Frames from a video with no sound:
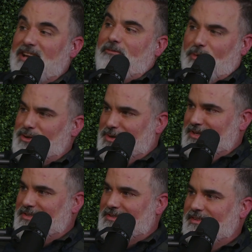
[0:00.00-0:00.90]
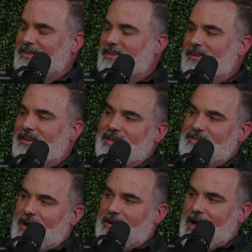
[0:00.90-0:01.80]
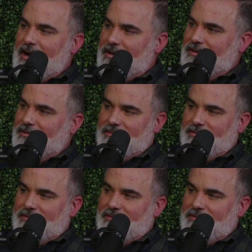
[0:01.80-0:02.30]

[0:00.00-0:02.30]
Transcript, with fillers: fortress is our God.